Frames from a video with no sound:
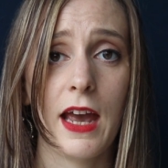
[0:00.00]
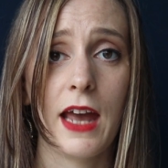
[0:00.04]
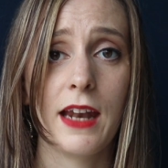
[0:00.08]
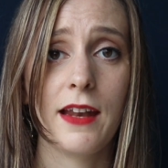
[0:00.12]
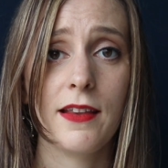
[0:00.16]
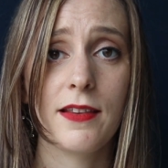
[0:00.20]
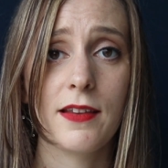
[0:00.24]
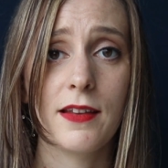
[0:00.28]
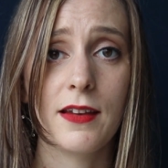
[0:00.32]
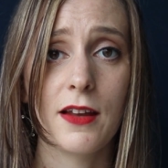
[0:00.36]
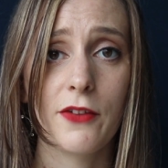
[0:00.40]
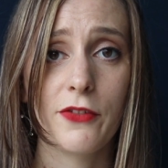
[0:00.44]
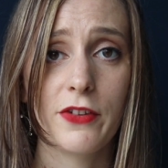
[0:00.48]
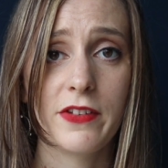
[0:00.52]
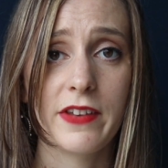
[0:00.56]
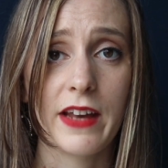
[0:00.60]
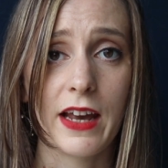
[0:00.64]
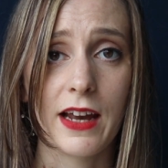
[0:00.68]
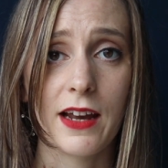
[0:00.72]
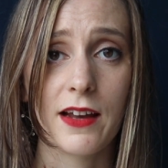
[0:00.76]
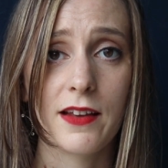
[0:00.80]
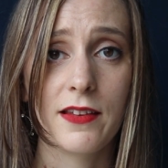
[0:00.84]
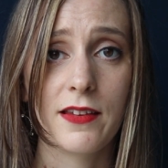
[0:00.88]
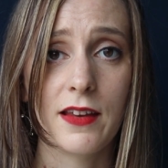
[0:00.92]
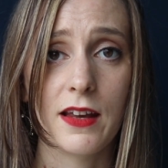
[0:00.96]
and it's another
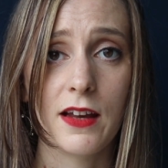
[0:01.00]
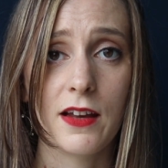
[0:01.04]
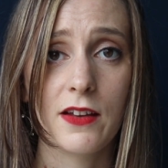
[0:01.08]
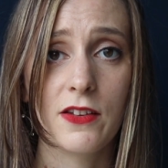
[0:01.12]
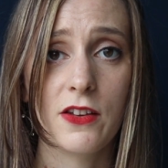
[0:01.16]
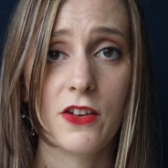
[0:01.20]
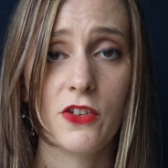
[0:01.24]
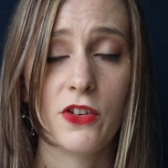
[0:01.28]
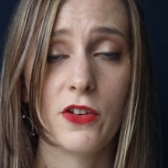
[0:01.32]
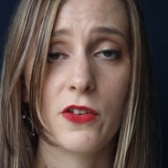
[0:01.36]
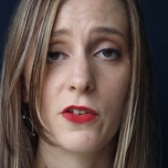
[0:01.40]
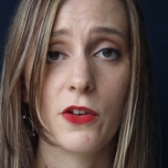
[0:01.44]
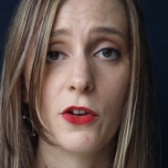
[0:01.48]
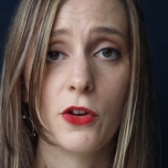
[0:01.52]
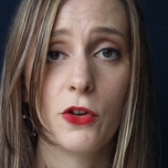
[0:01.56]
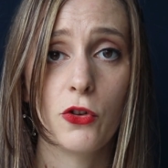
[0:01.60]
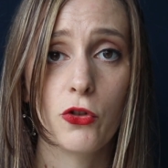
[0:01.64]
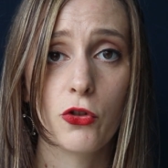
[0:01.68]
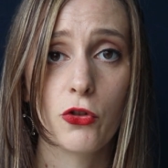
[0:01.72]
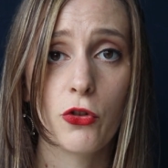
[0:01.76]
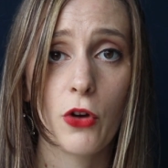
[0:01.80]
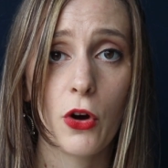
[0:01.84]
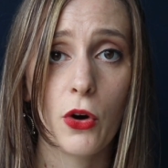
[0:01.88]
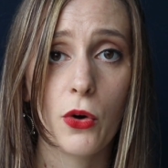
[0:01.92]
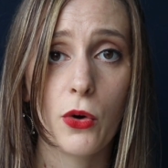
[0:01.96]
tactic to just
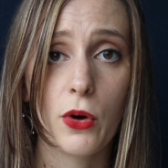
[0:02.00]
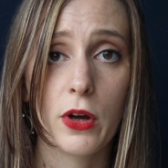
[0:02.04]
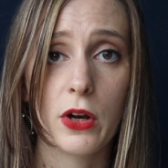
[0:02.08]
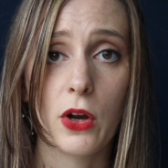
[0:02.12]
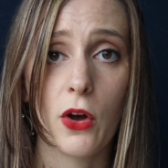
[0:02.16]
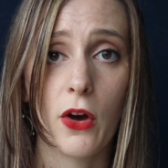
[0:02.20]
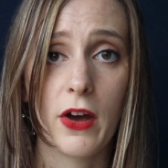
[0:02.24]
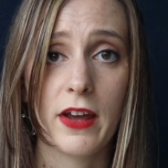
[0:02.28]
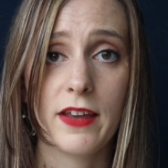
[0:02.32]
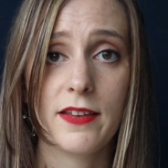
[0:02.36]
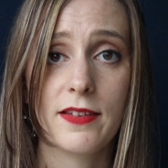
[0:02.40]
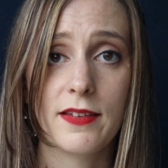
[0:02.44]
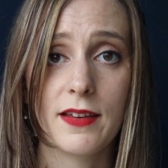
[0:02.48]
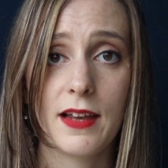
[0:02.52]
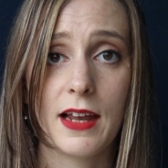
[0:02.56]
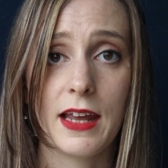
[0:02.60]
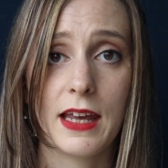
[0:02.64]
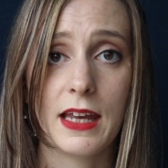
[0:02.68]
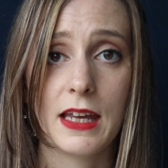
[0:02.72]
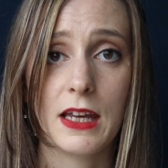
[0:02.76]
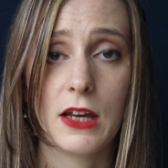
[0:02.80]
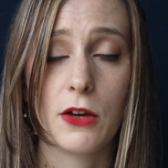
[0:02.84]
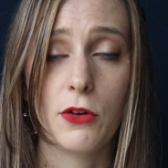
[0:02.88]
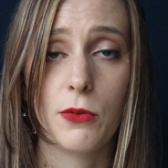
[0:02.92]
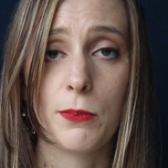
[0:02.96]
control and
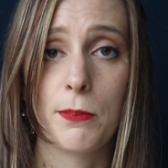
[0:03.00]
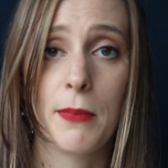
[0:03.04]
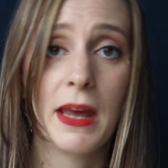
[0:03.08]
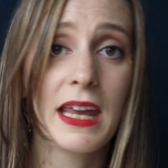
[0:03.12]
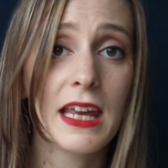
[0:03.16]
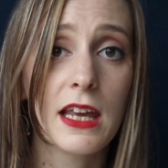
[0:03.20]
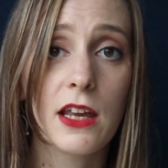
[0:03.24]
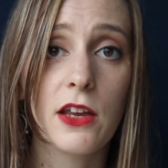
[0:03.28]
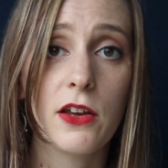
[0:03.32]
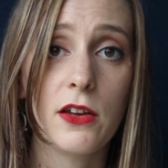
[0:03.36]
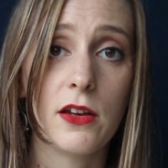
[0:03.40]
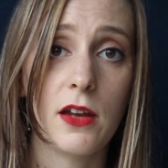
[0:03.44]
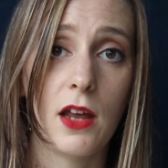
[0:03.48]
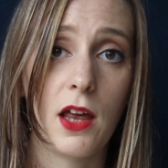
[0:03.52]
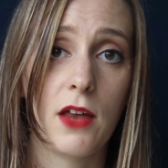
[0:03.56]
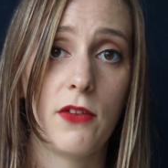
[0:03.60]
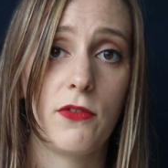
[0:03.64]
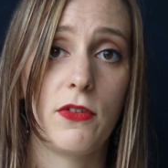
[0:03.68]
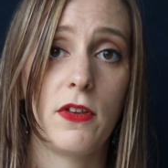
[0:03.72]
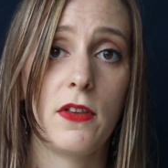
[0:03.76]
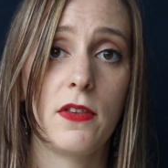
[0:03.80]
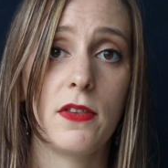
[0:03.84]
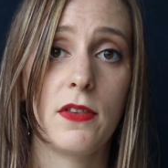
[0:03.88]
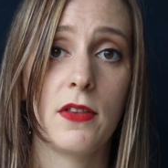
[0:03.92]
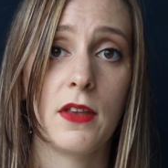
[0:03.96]
isolate you, make you
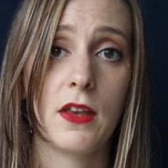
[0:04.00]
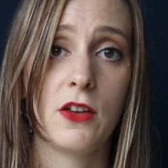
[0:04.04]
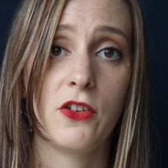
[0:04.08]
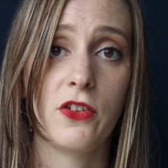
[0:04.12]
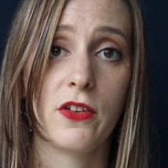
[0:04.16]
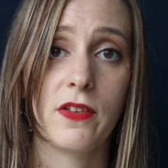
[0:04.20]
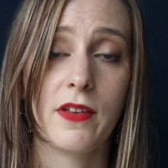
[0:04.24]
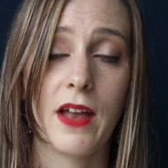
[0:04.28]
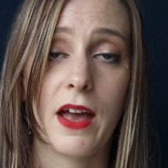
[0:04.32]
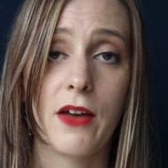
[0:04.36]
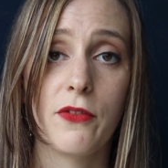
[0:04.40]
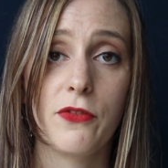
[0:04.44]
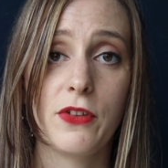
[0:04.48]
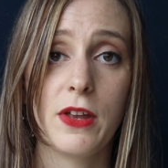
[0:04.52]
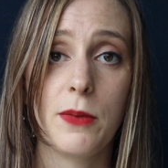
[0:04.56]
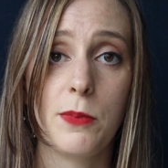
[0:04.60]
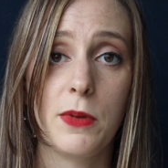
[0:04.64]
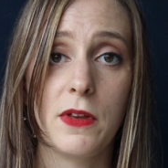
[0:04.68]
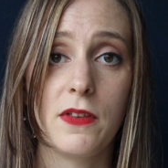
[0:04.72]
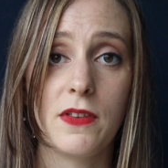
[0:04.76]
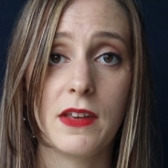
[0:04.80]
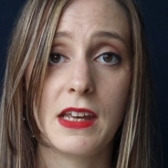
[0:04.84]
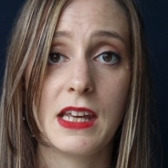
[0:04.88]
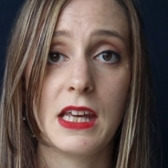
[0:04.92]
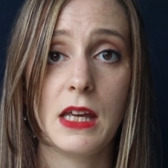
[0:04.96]
nervous, and just have the
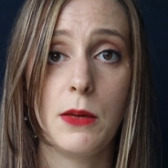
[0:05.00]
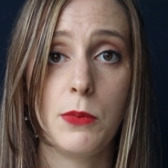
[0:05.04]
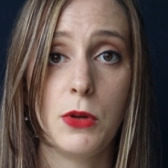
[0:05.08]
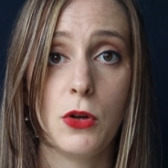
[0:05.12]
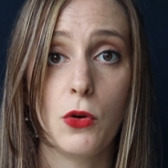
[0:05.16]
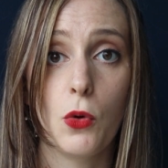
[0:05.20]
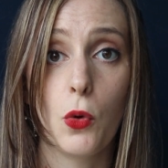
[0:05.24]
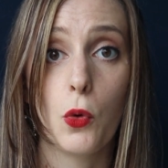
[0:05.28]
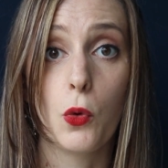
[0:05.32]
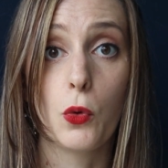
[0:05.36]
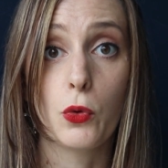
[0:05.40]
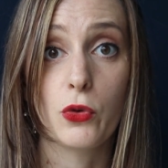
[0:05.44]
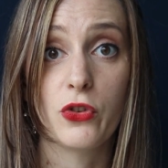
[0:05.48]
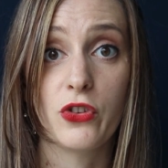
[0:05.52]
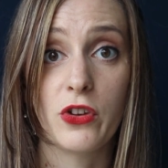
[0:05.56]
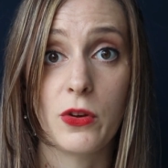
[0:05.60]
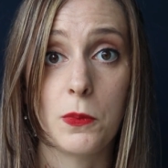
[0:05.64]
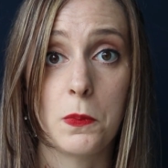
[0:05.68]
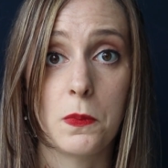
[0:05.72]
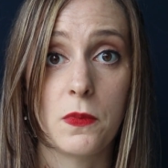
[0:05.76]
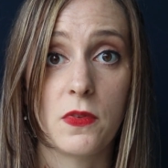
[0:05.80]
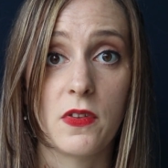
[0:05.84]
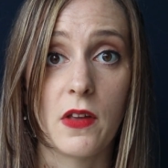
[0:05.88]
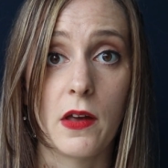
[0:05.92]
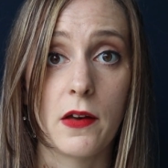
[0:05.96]
abuser keep you all to
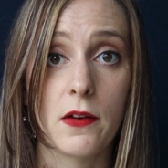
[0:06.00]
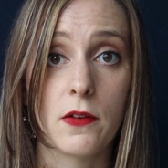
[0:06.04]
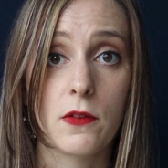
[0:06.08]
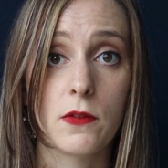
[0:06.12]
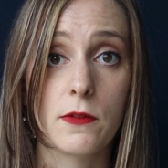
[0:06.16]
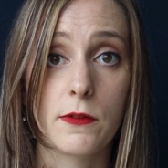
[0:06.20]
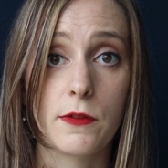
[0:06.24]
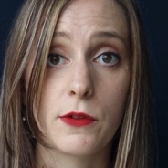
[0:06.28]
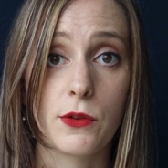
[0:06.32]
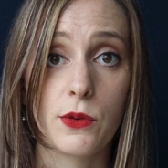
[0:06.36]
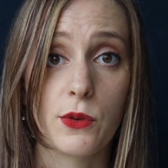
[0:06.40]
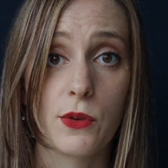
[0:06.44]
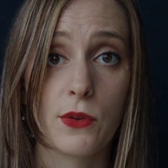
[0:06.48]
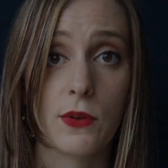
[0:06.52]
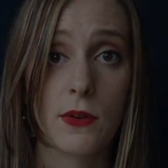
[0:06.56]
themselves.